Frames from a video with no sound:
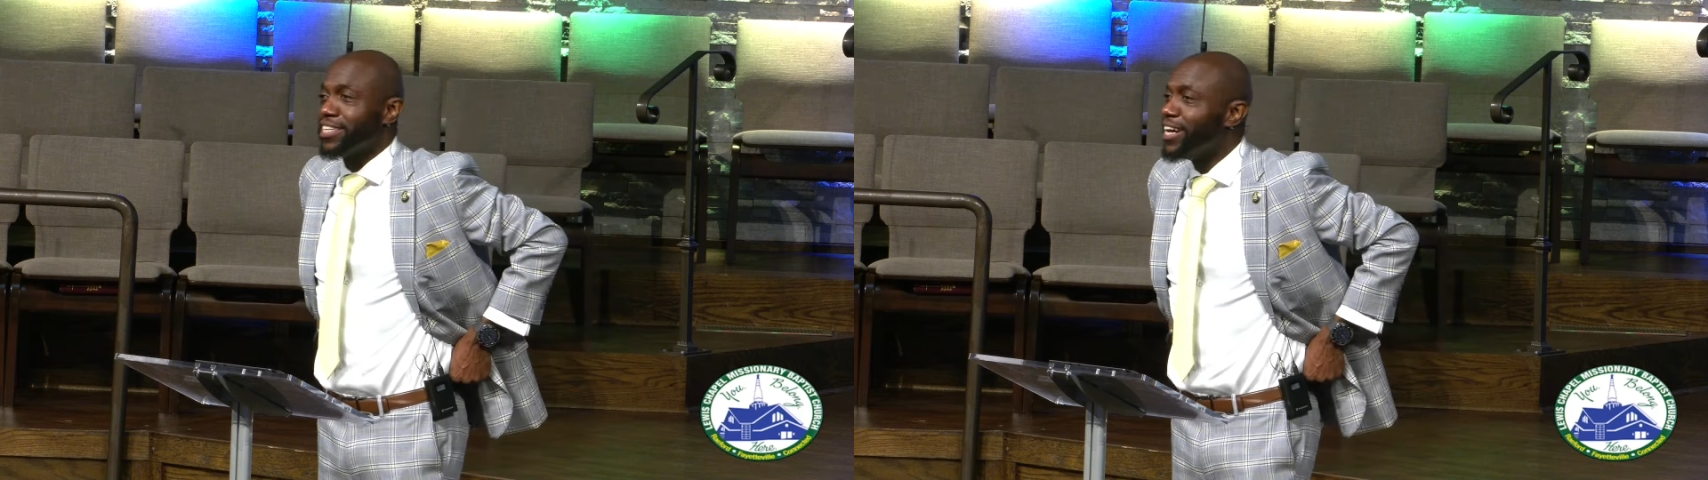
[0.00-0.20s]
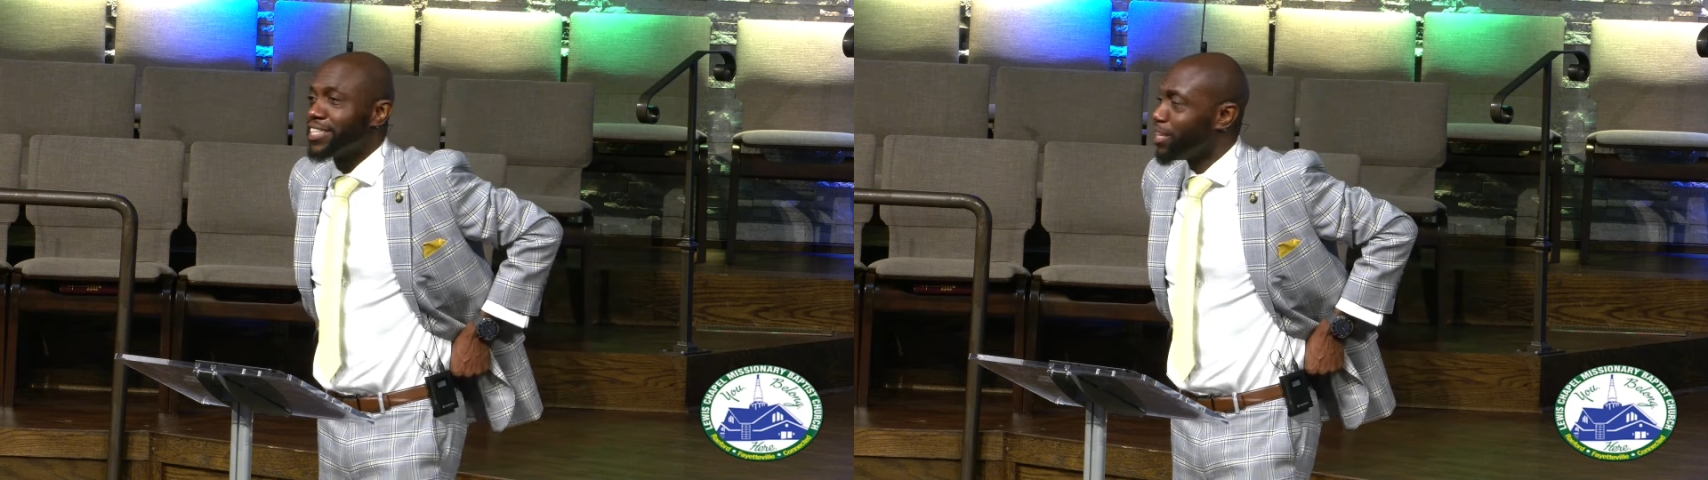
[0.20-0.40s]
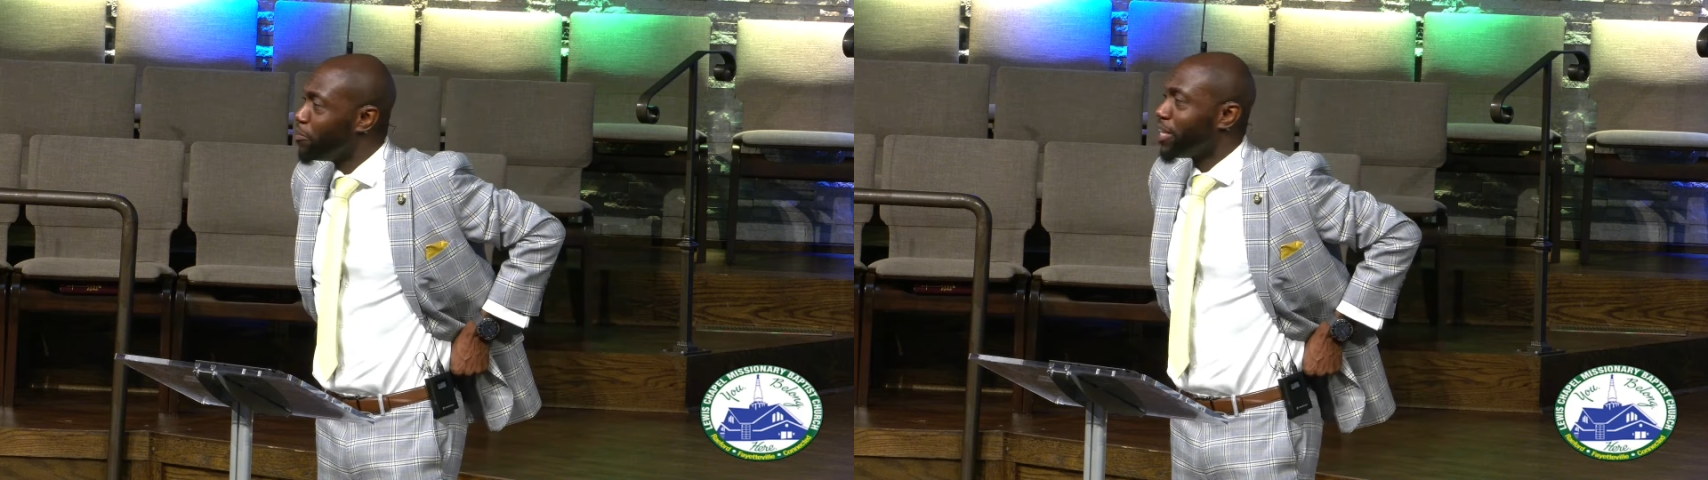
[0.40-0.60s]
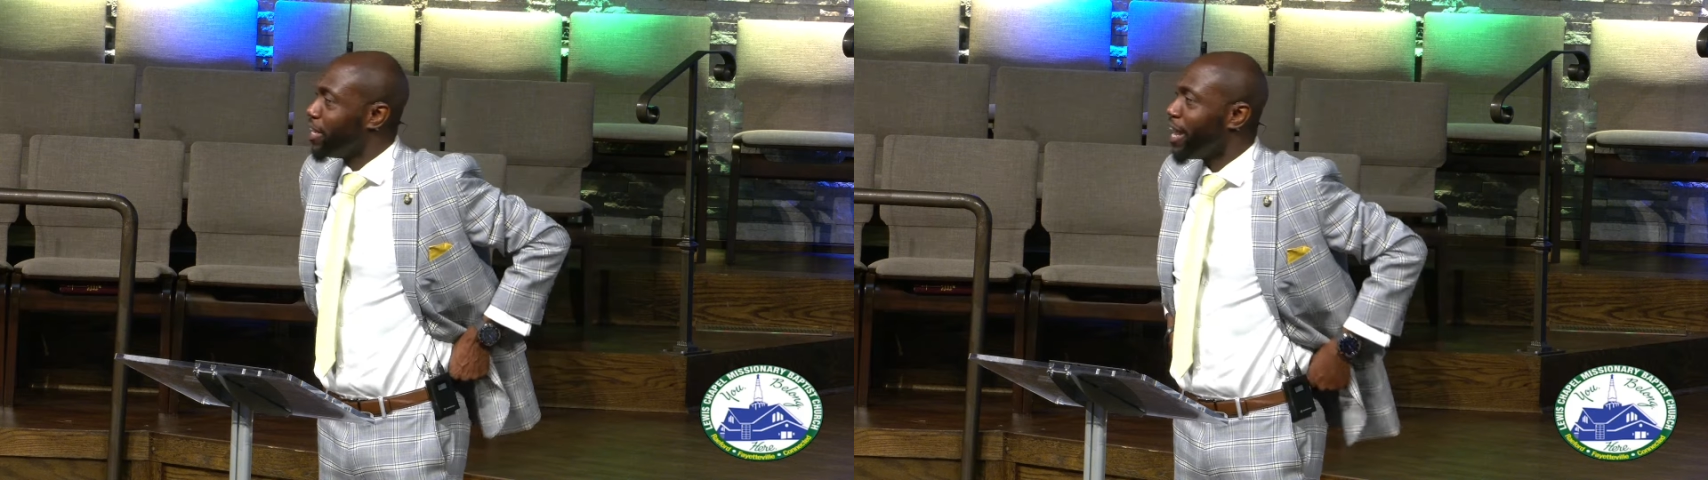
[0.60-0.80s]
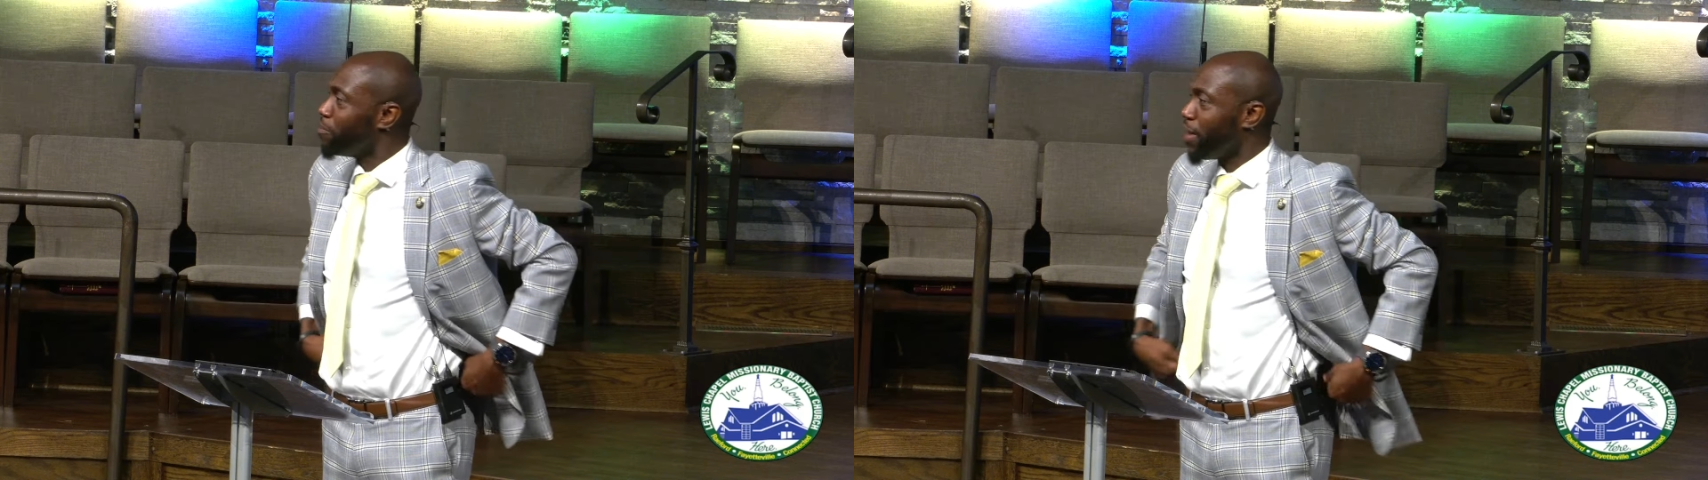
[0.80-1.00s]
nuggets that make you
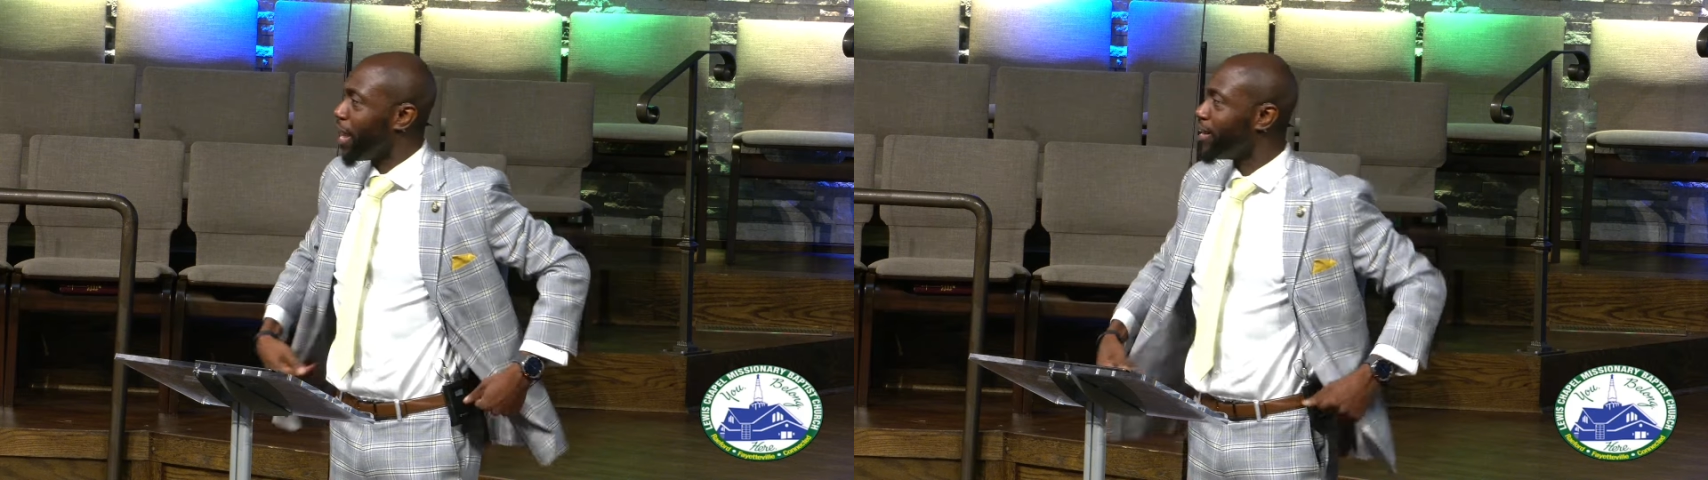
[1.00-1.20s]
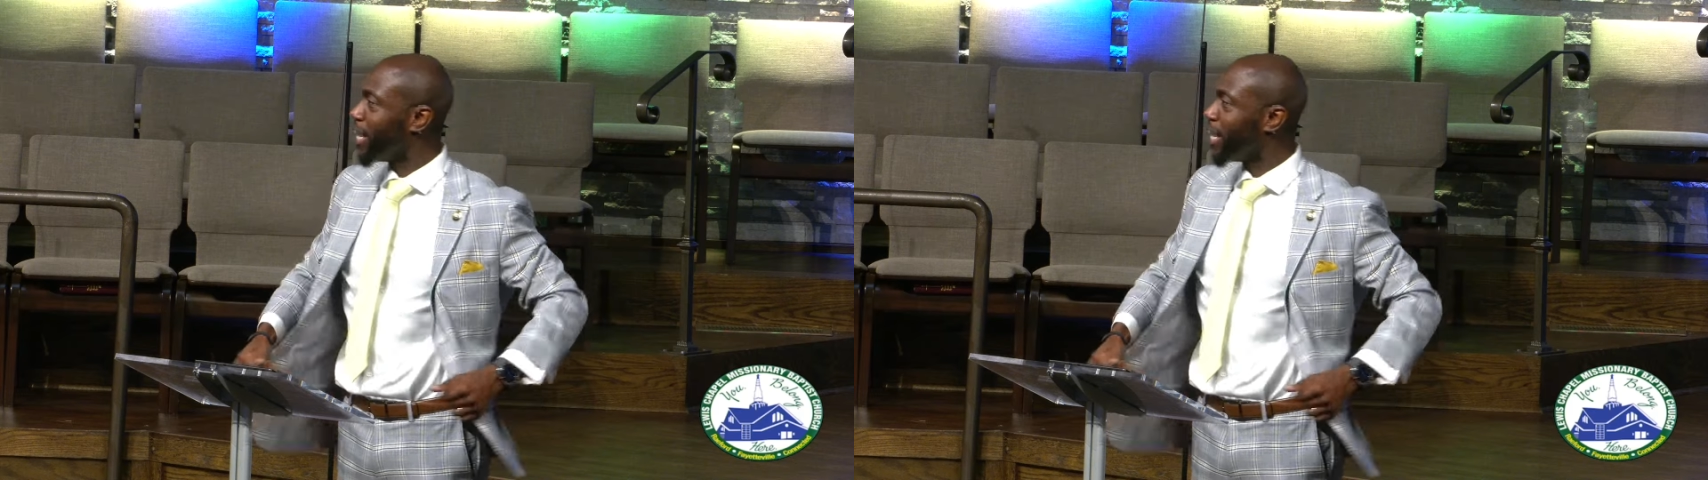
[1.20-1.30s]
that mad.